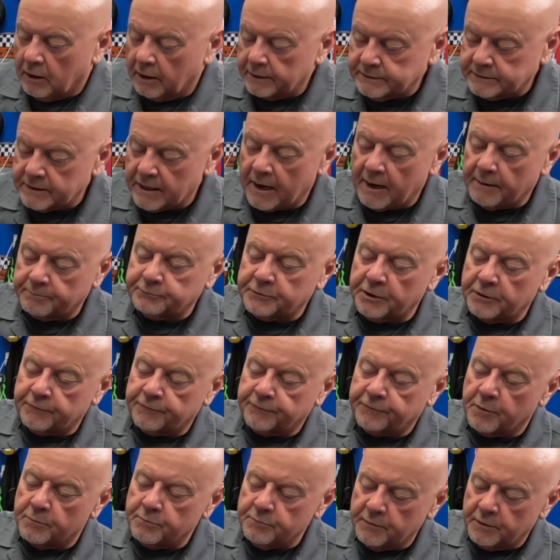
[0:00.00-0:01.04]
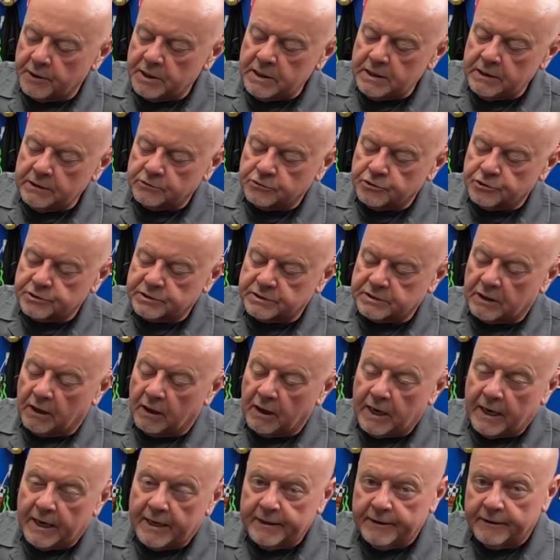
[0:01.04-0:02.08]
tapped it from each
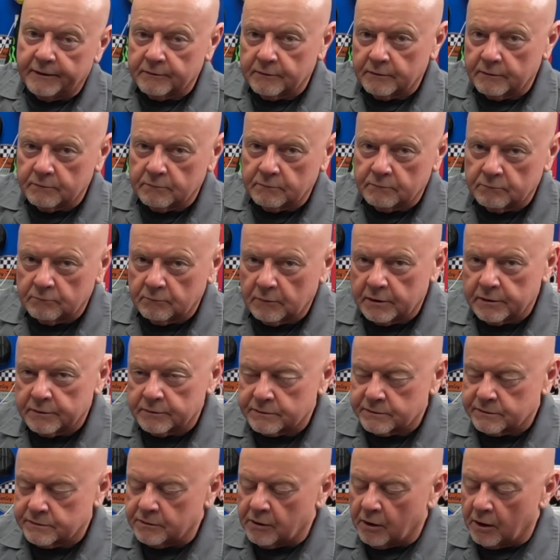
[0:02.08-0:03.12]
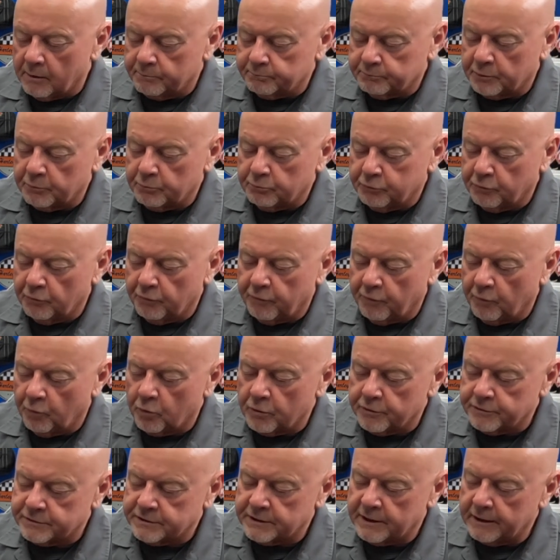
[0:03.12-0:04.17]
side and stopped it
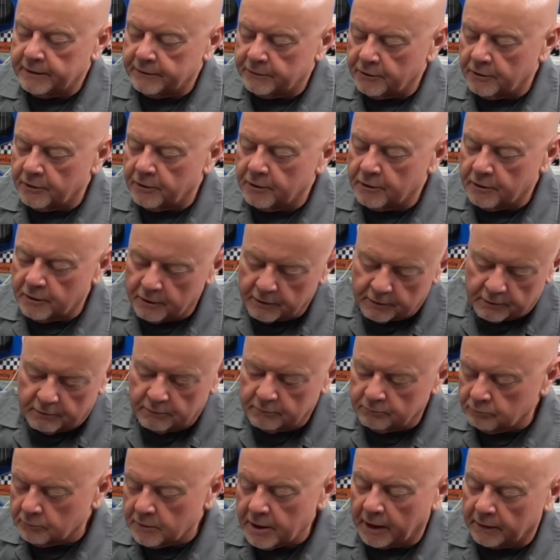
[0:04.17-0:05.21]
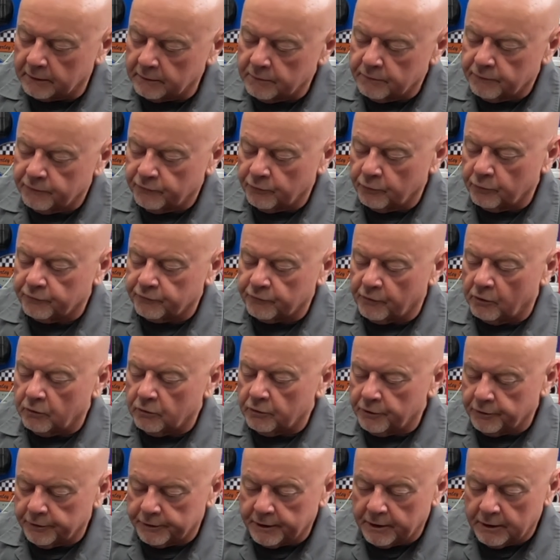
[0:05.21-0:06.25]
before center, and yeah, so it's all
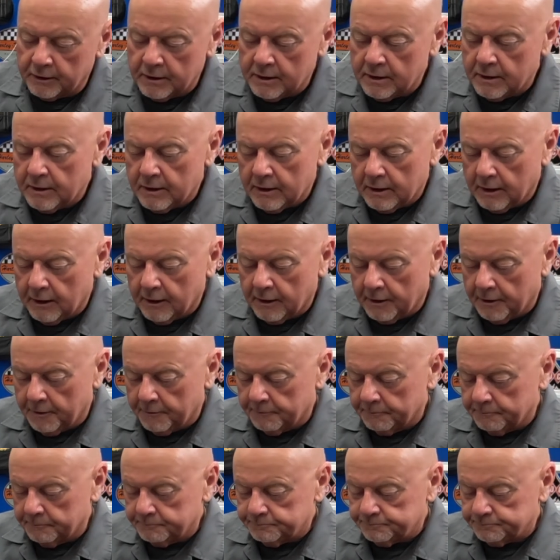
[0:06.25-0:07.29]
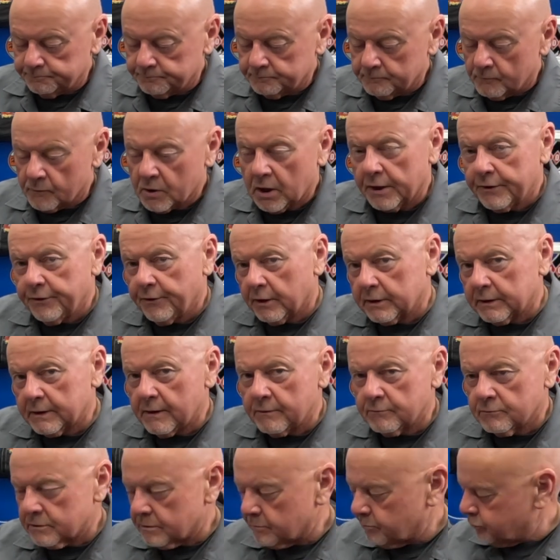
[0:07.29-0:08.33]
good. I thought
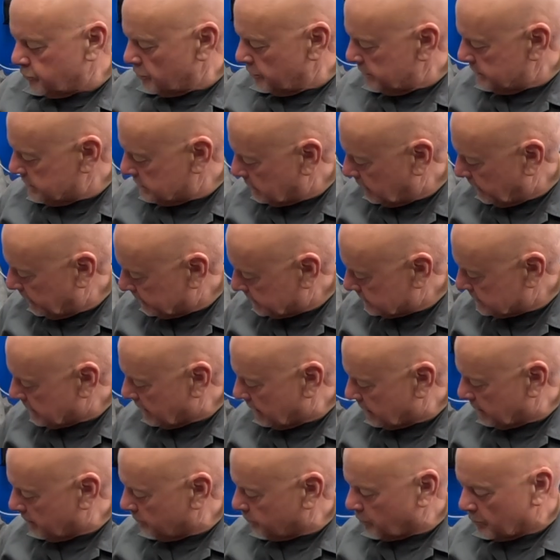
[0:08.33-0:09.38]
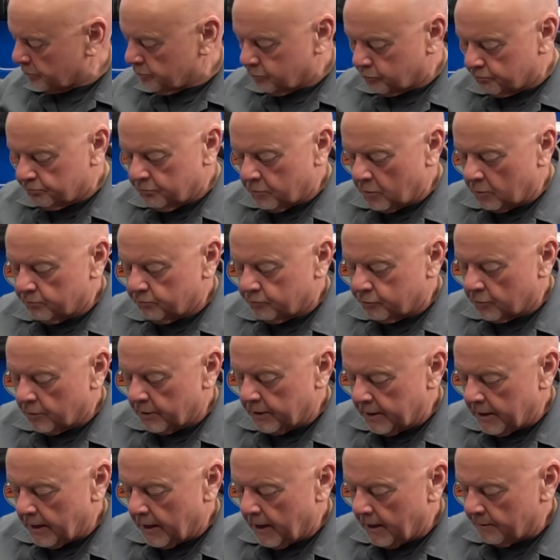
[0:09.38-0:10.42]
that was a pretty slick setup. I'm
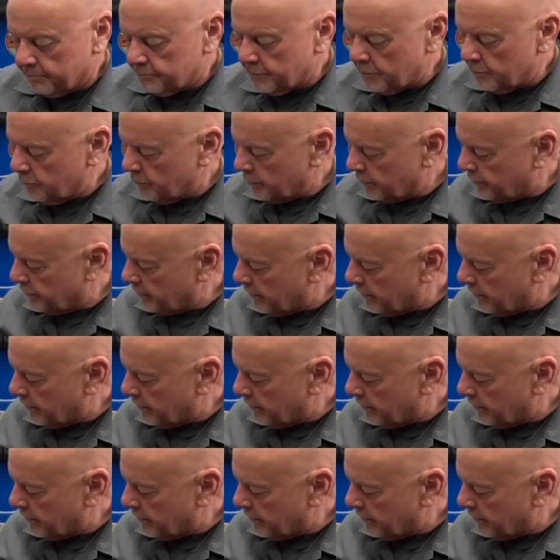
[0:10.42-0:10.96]
pretty happy with